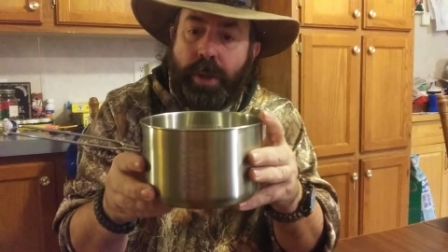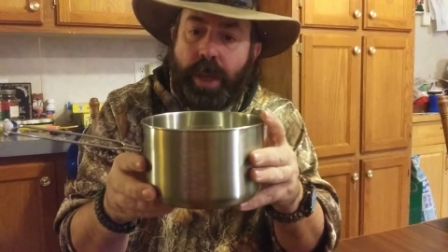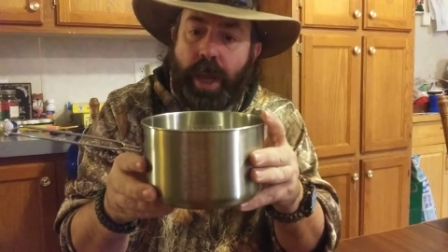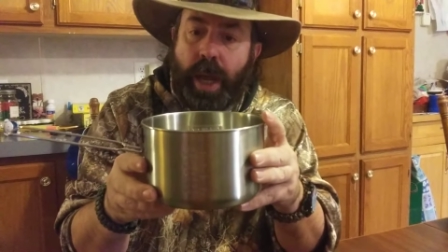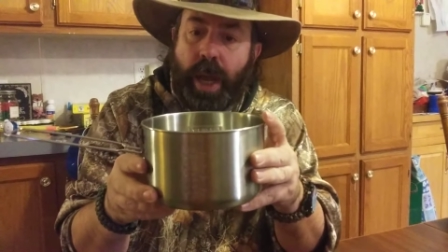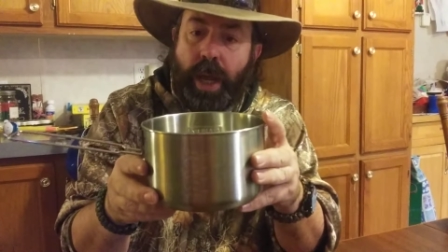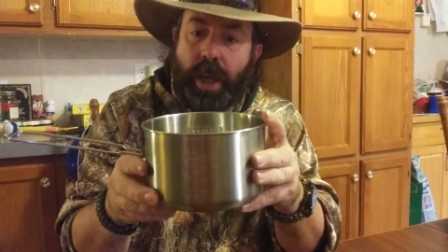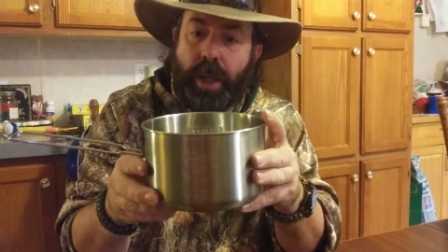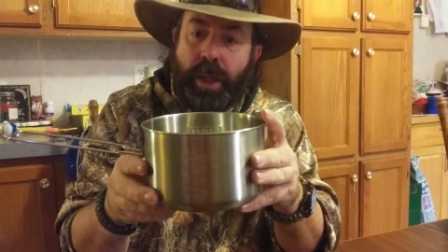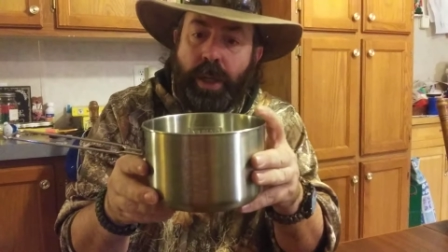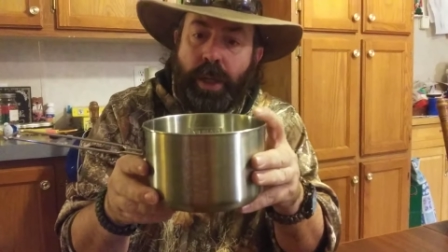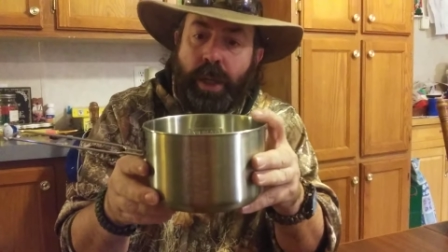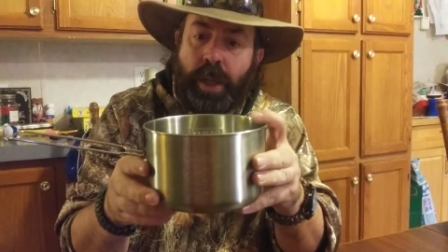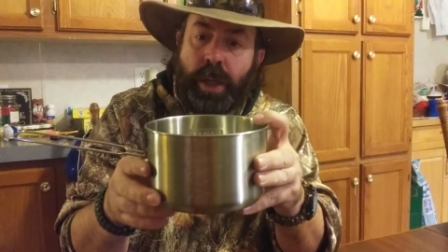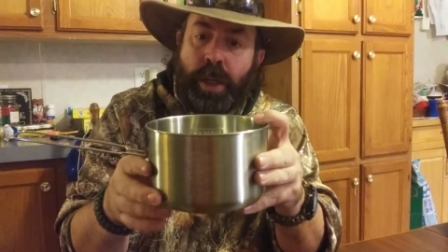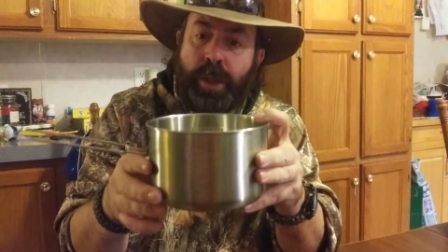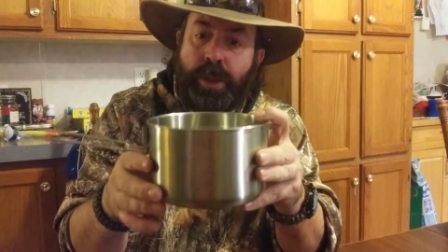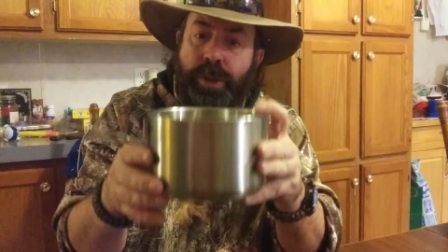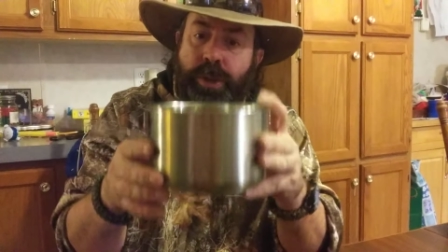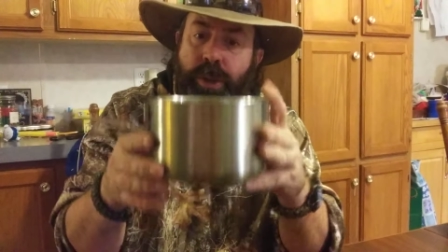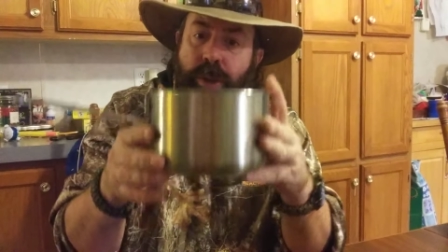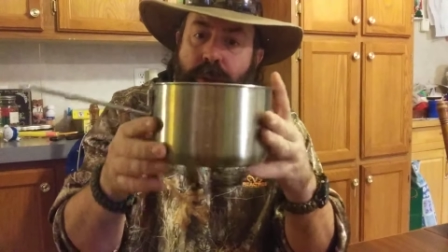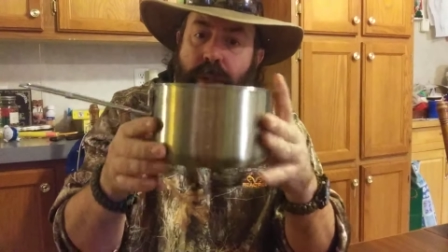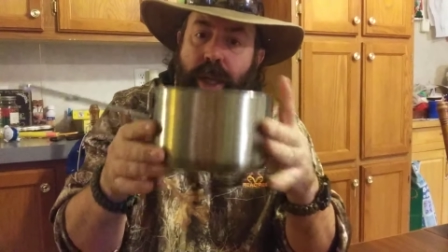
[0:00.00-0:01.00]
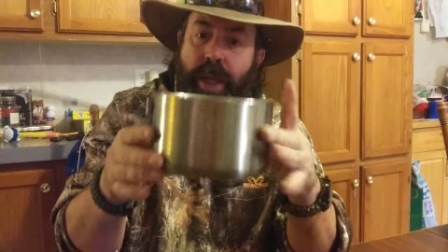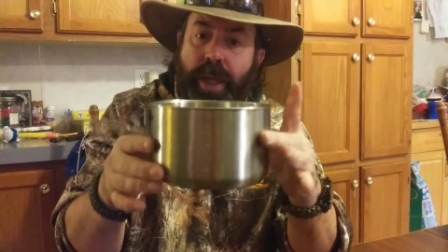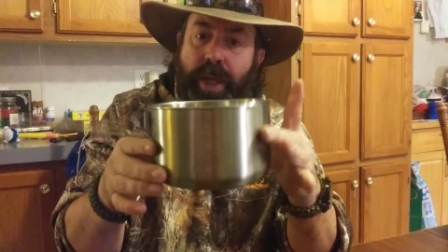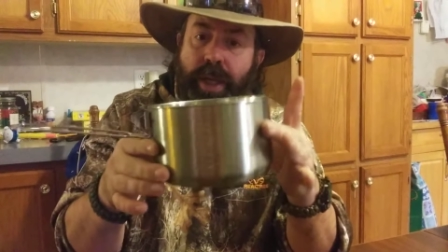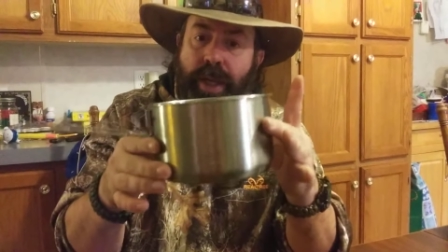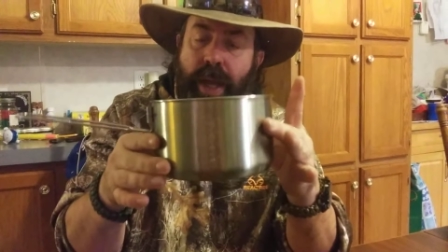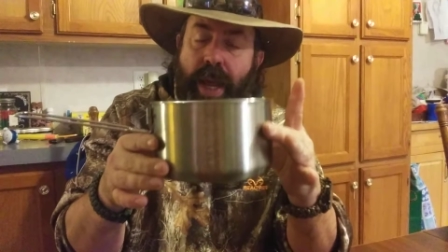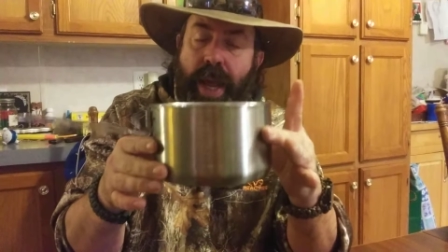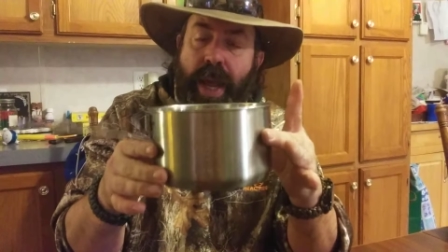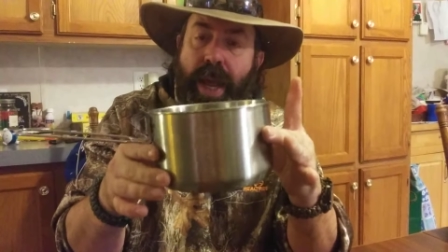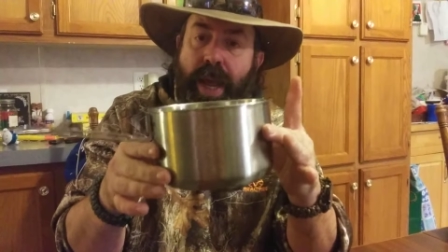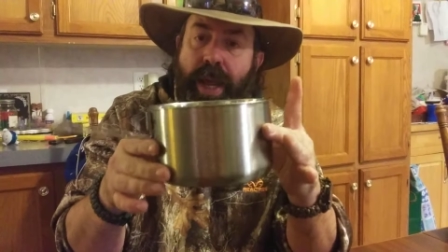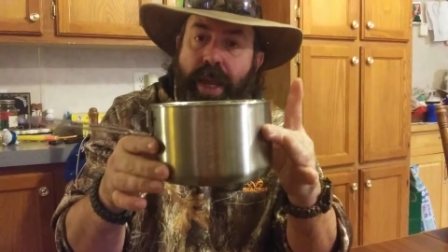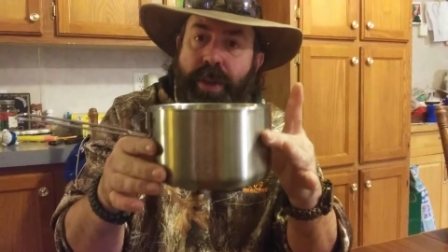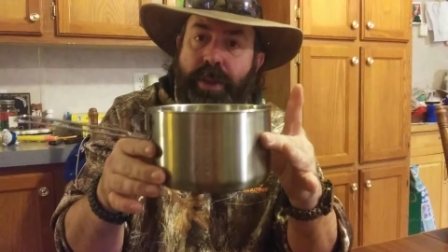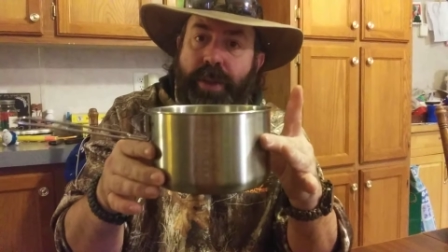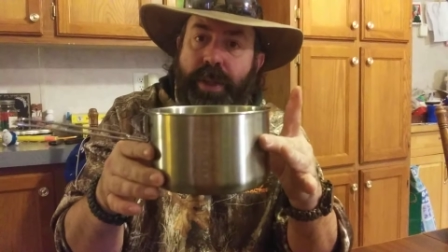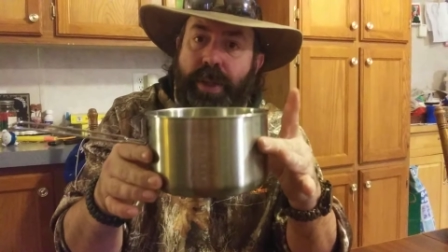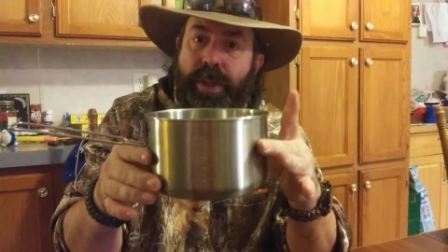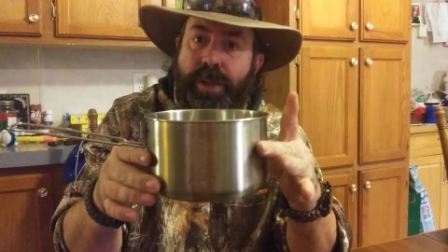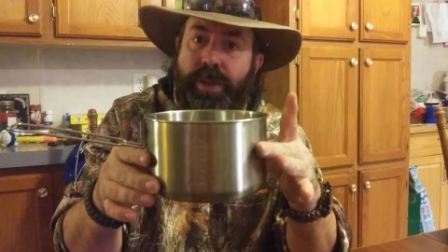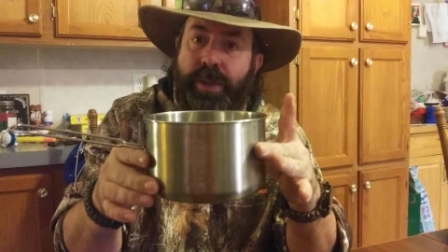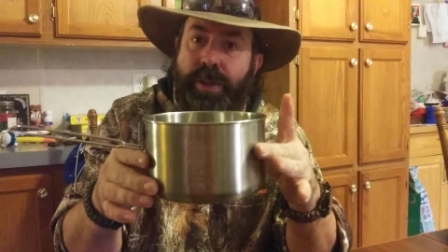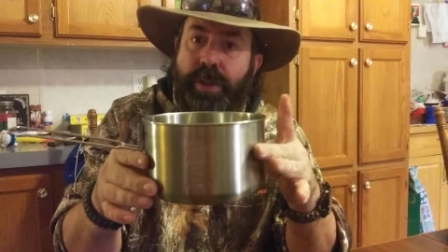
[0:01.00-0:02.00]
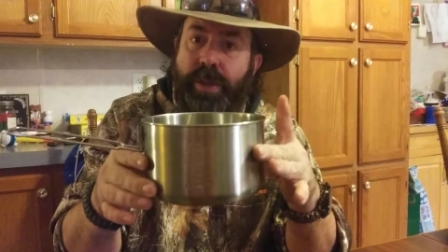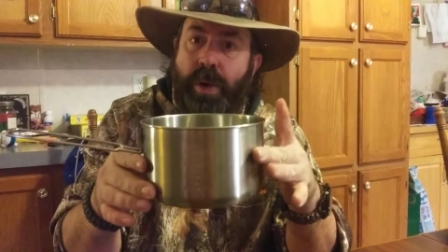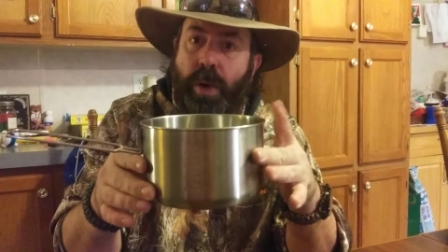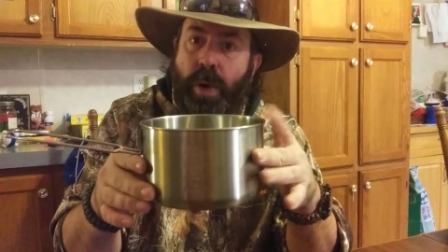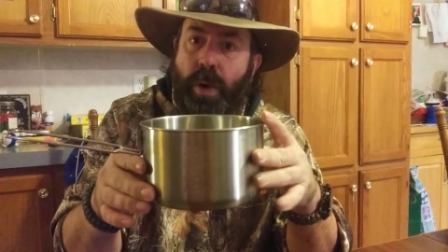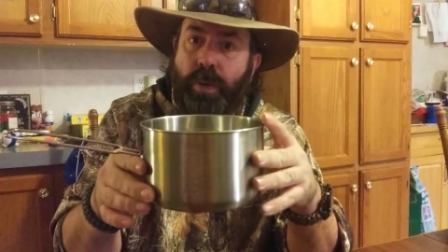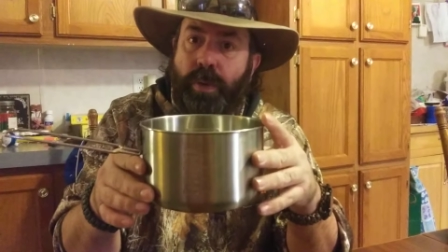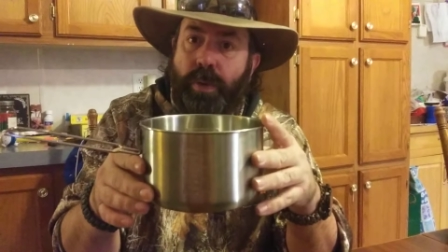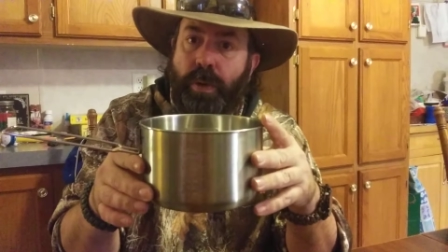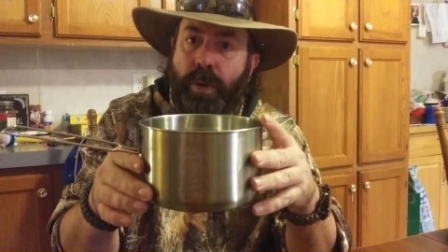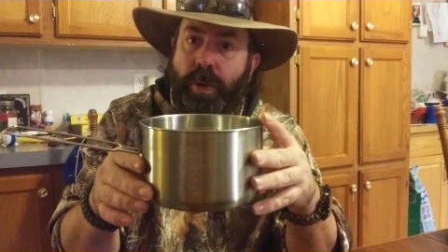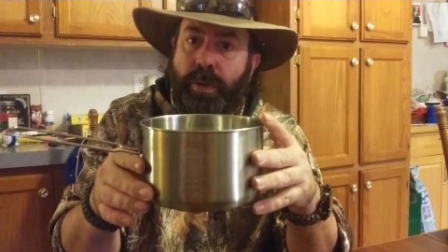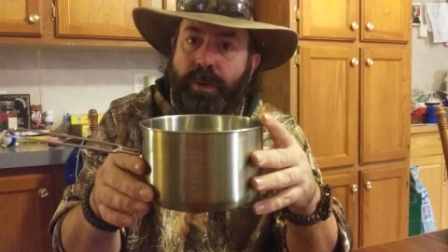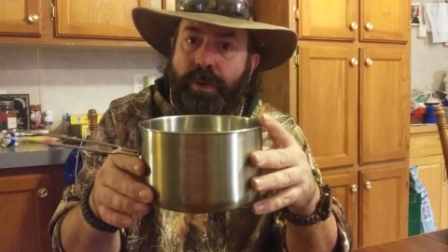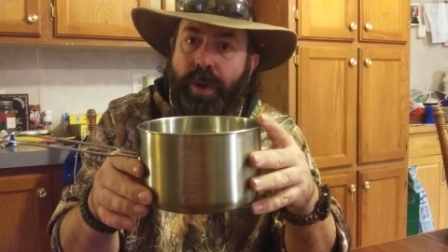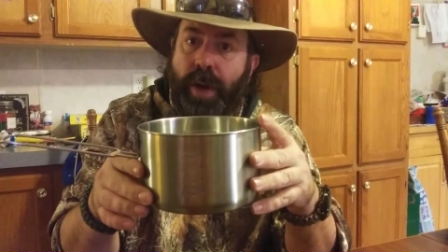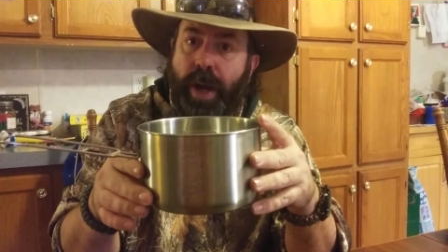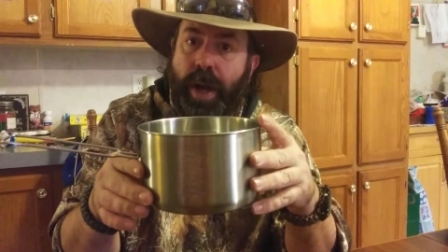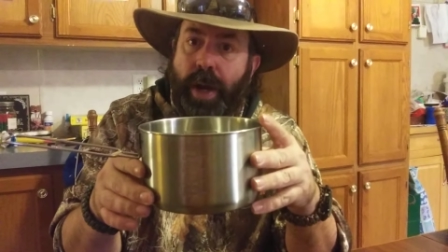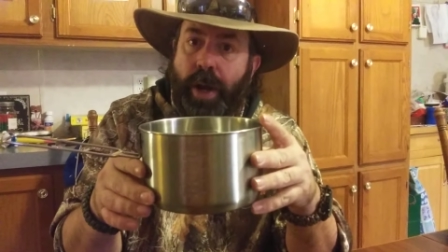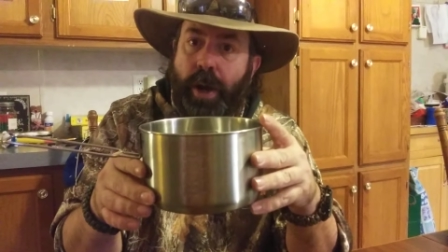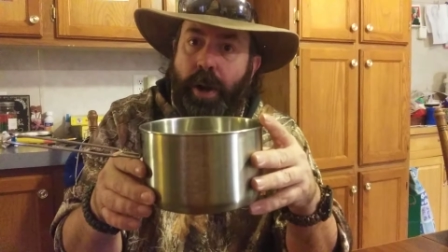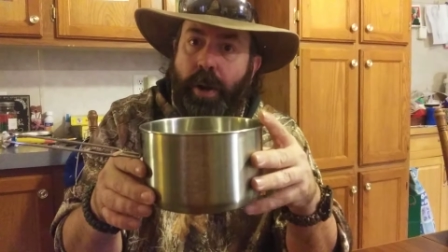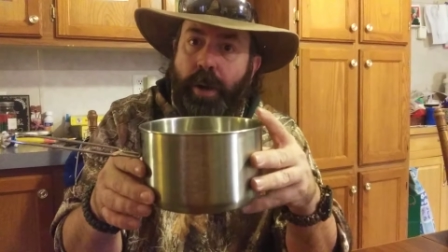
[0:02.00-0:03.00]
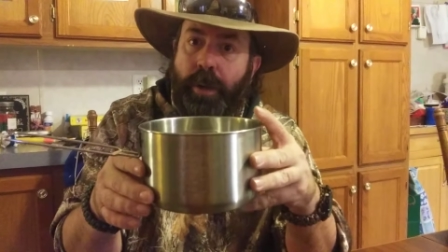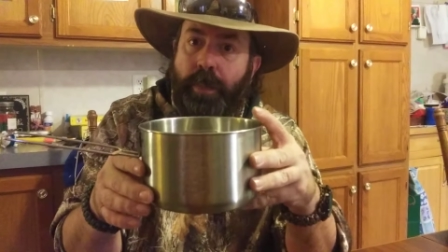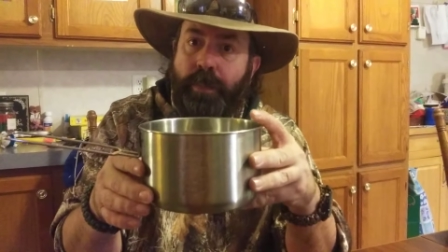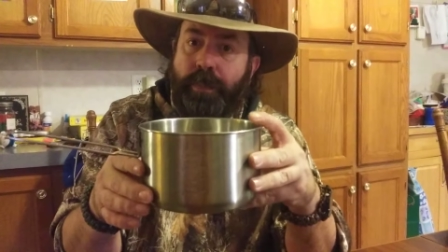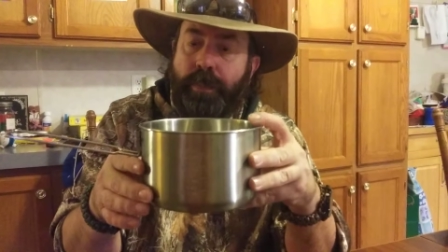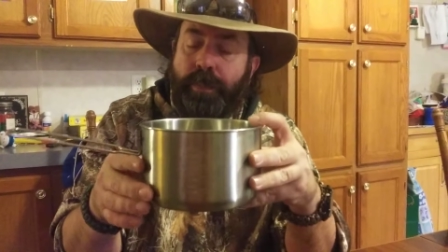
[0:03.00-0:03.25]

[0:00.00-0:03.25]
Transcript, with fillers: uh, so they can hang this over a fire.